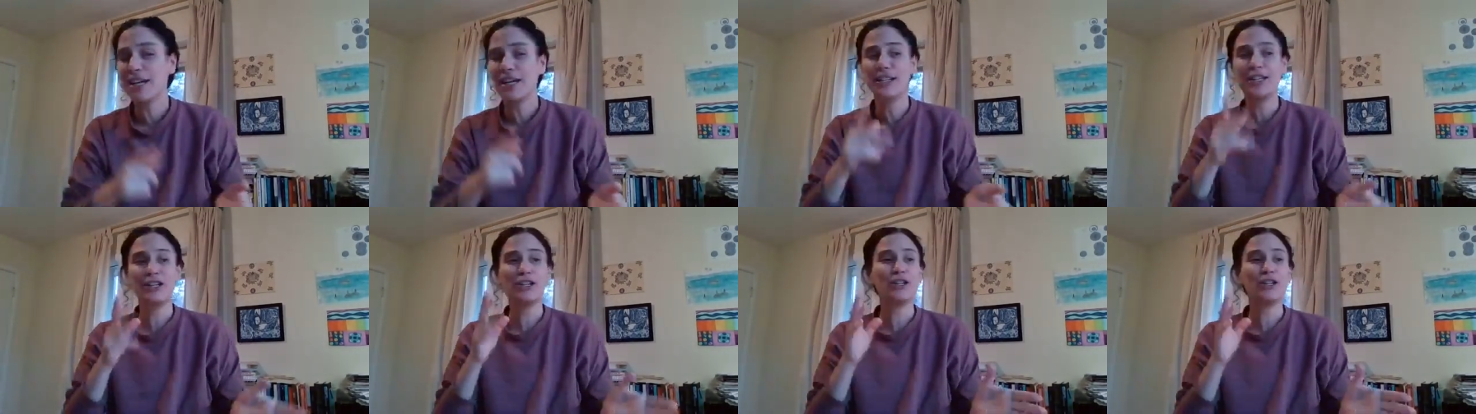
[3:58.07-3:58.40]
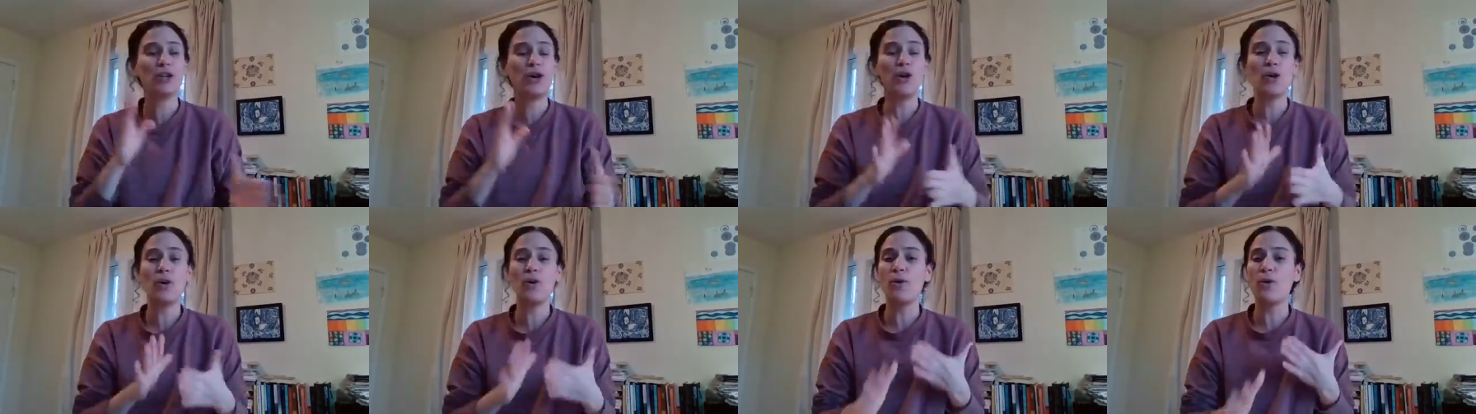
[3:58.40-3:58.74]

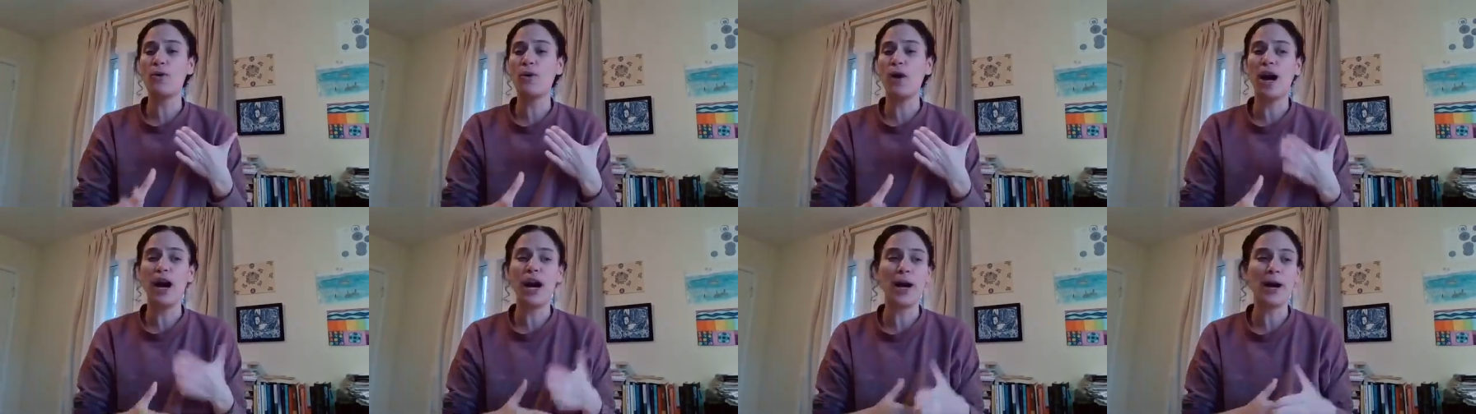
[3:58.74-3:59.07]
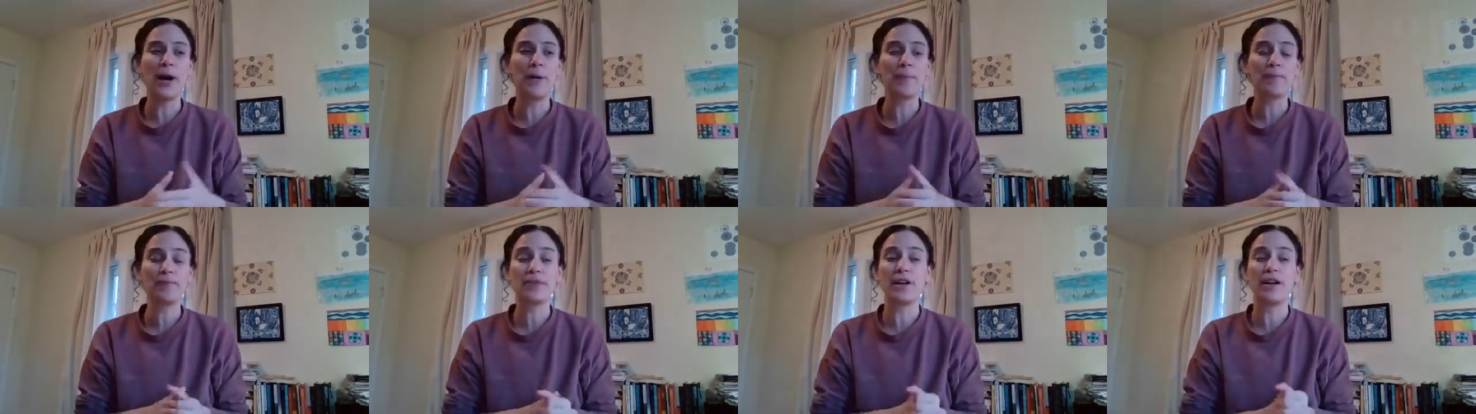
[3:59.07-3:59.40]

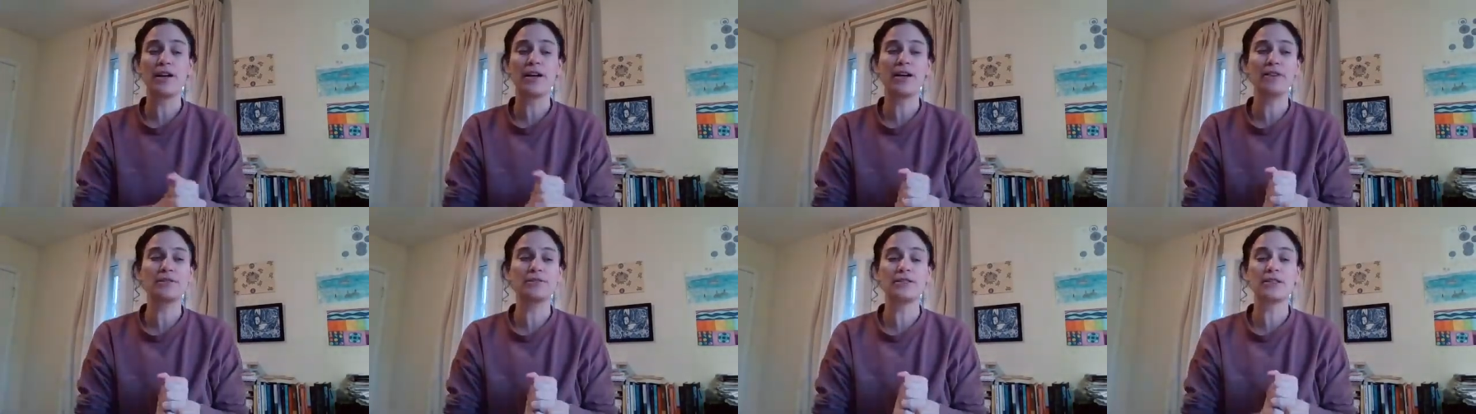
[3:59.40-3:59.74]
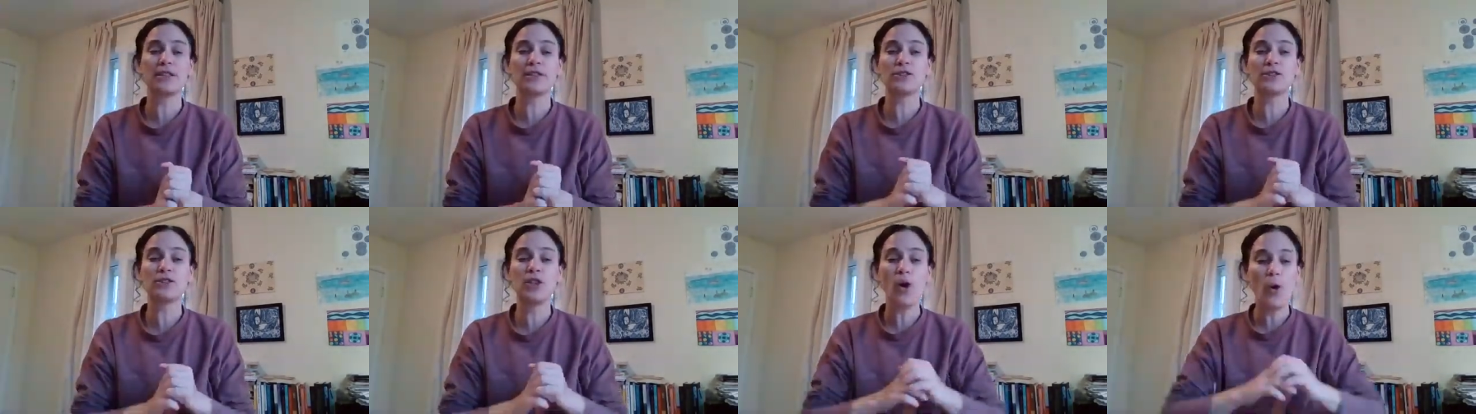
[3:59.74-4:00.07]

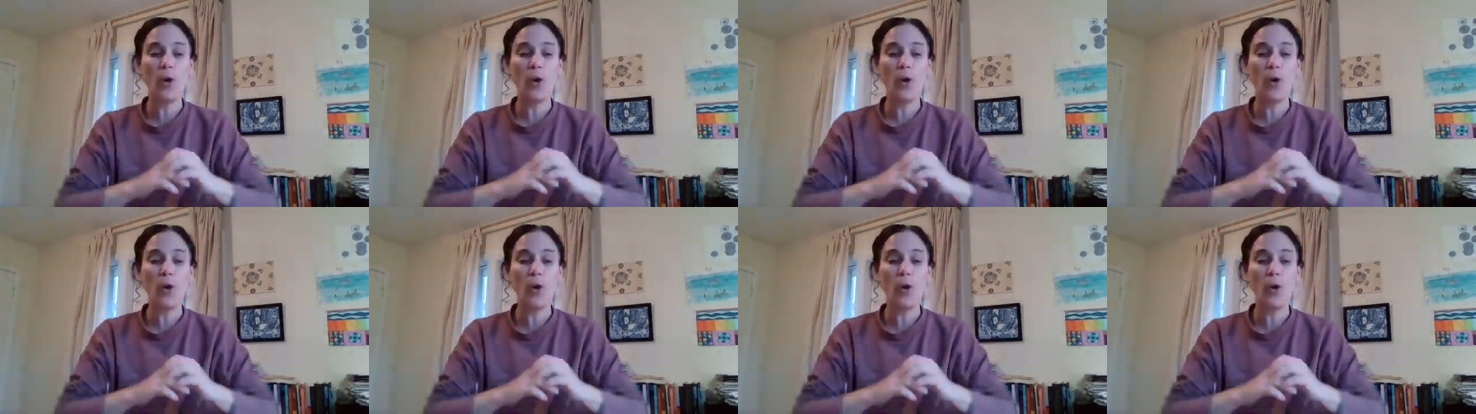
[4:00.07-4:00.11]
The